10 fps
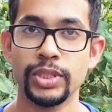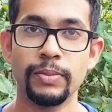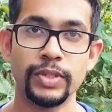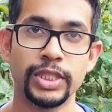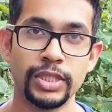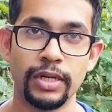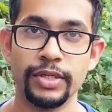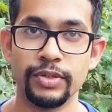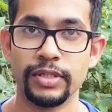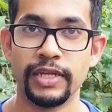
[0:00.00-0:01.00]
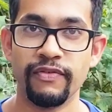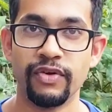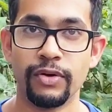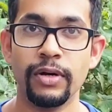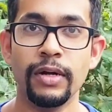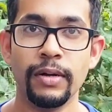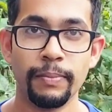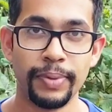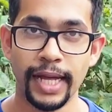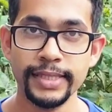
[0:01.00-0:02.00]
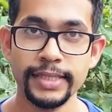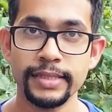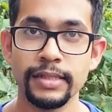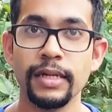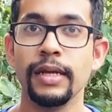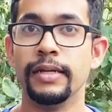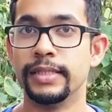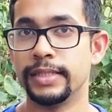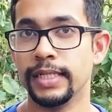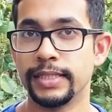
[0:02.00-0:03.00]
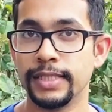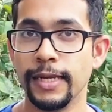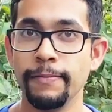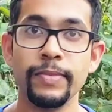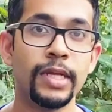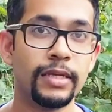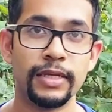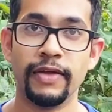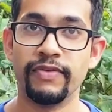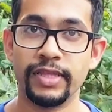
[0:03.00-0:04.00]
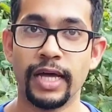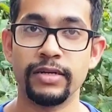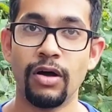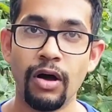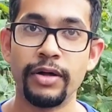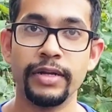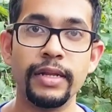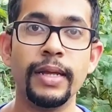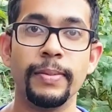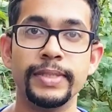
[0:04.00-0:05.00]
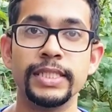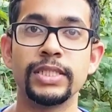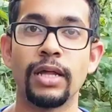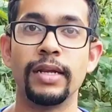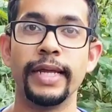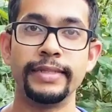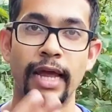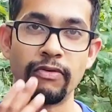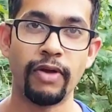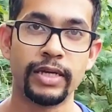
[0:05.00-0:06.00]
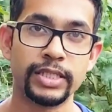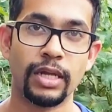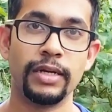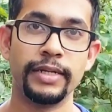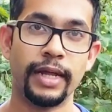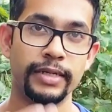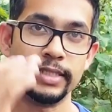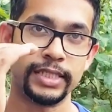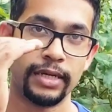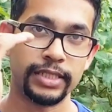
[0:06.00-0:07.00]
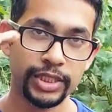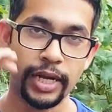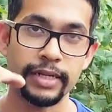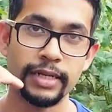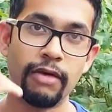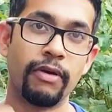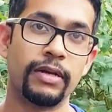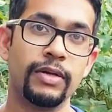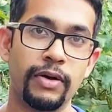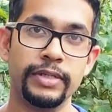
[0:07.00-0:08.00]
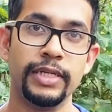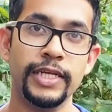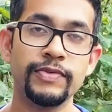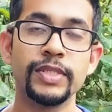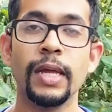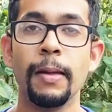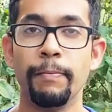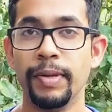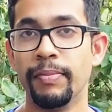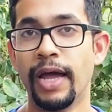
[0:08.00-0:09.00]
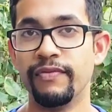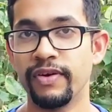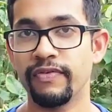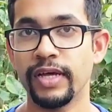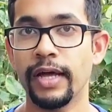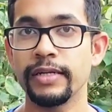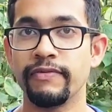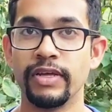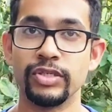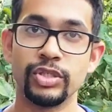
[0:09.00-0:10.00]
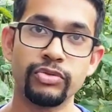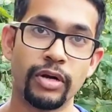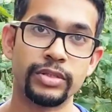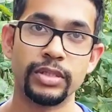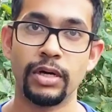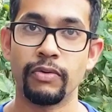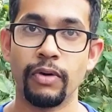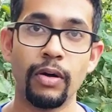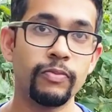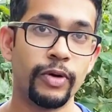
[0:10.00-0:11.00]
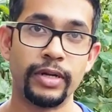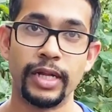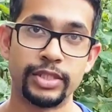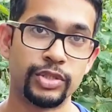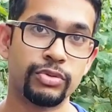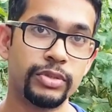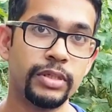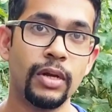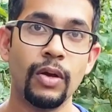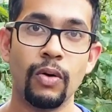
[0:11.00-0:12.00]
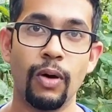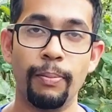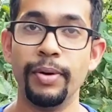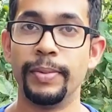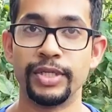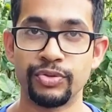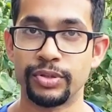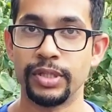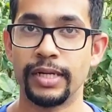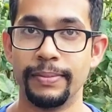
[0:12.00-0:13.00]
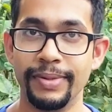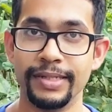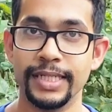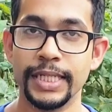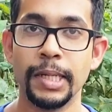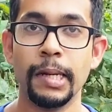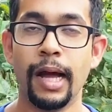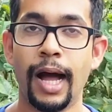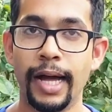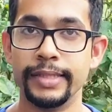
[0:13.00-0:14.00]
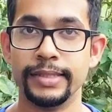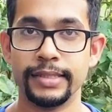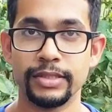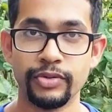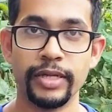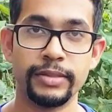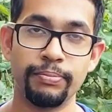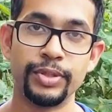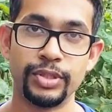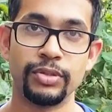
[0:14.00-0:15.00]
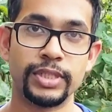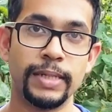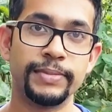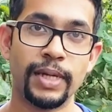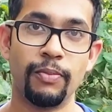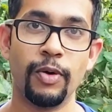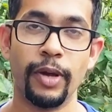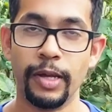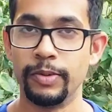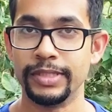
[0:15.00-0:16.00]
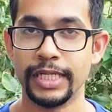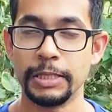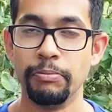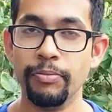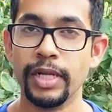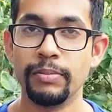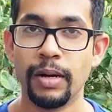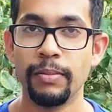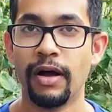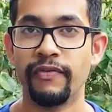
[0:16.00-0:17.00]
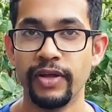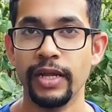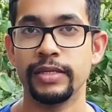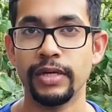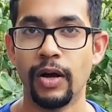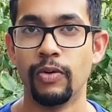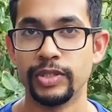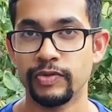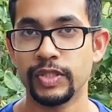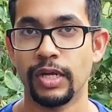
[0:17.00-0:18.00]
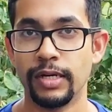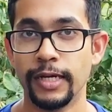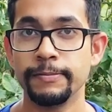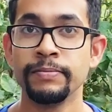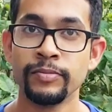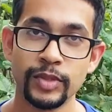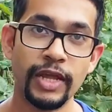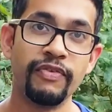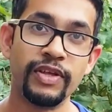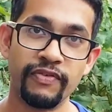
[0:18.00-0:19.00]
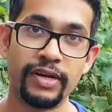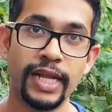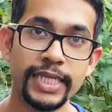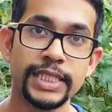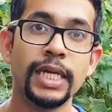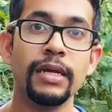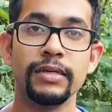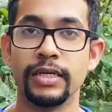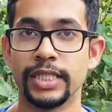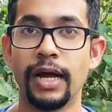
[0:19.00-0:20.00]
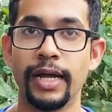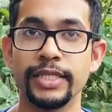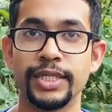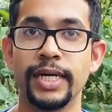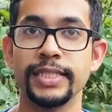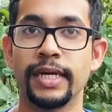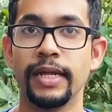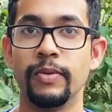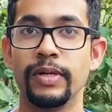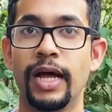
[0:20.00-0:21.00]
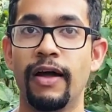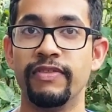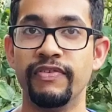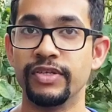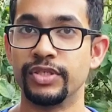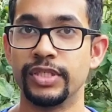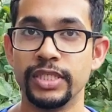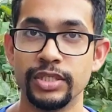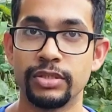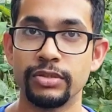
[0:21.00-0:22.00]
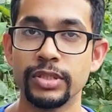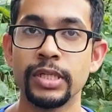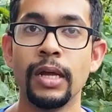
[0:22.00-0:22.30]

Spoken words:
amount of sunlight you can give your plant, in this case Seim, give it that uninhibited sunlight, direct sunlight, that the sun is shining directly on the leaves. Be mindful of that. If there's structure around, whether that's a tree or a permanent structure like a building, and try to put your Seim somewhere where it will get a minimum of 8 hours of sunlight. If you give it less, there's a higher chance that it will have deficiency issues.